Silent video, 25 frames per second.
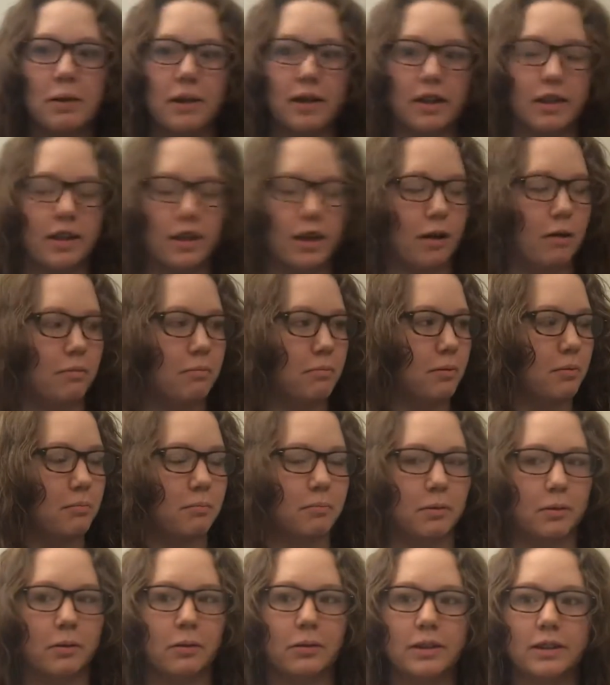Piggy up and
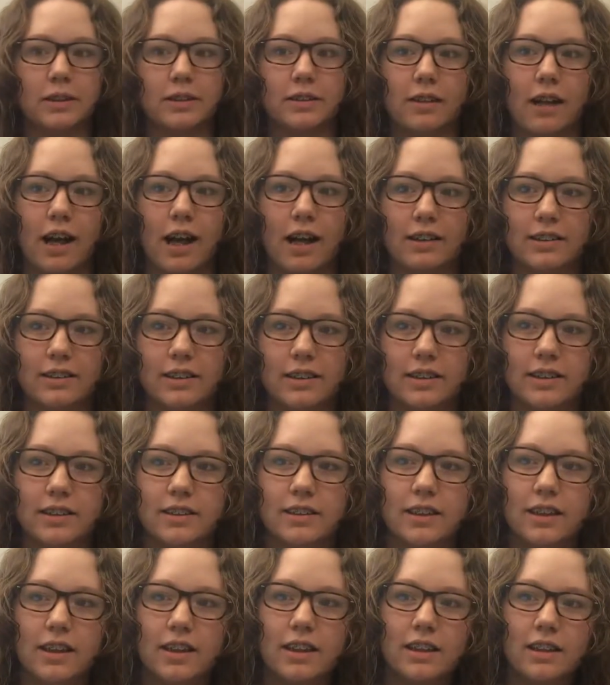broke his
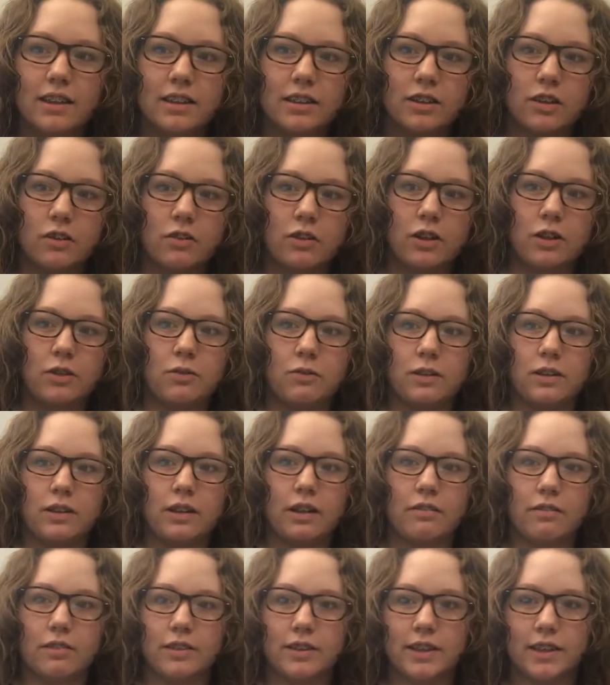glasses, so he would
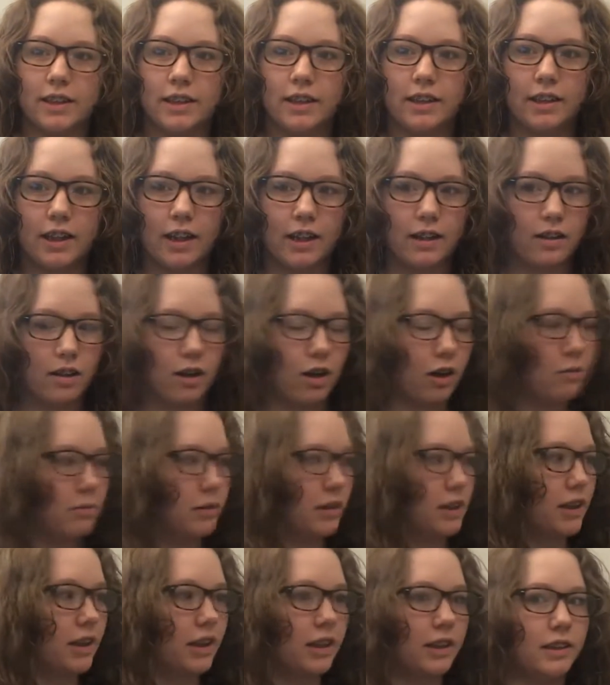never see again, all
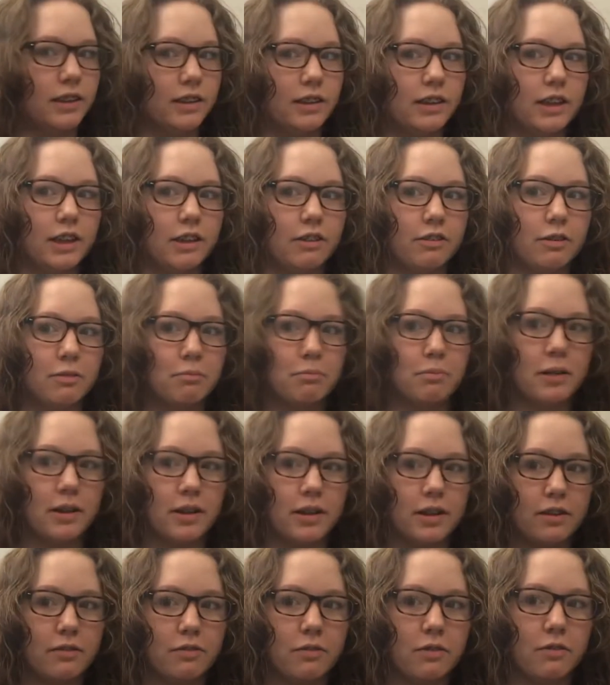because he
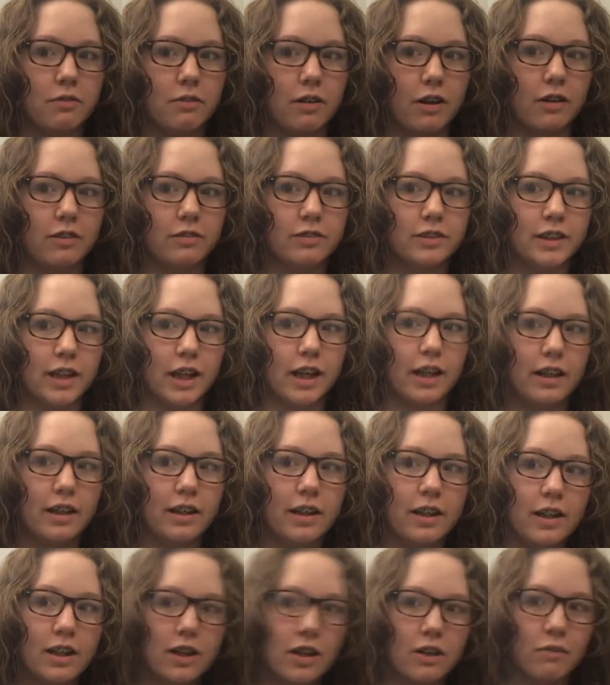repeated what Ralph said.
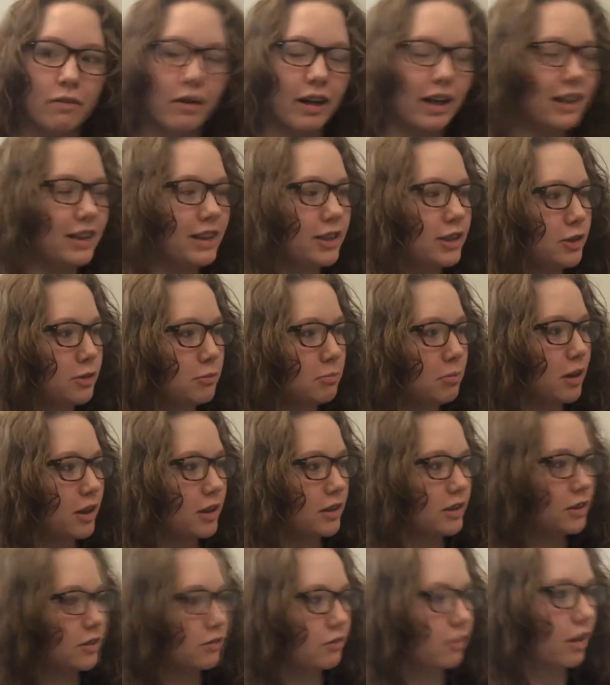Why did you
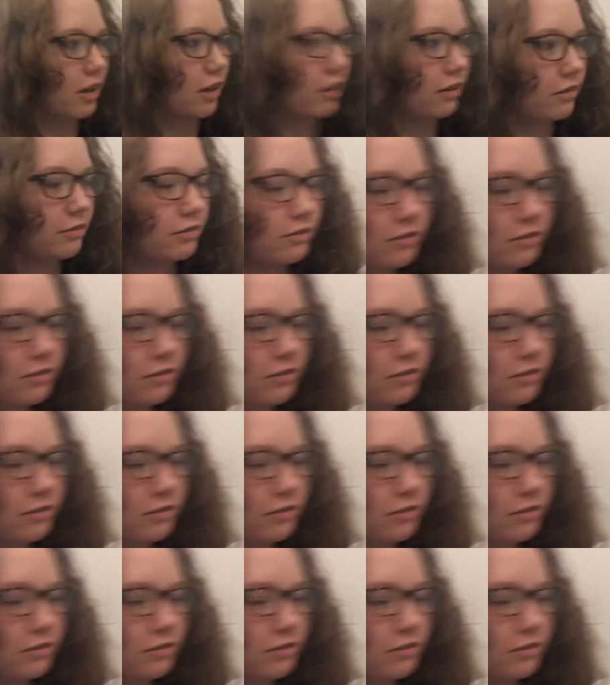punch Ralph?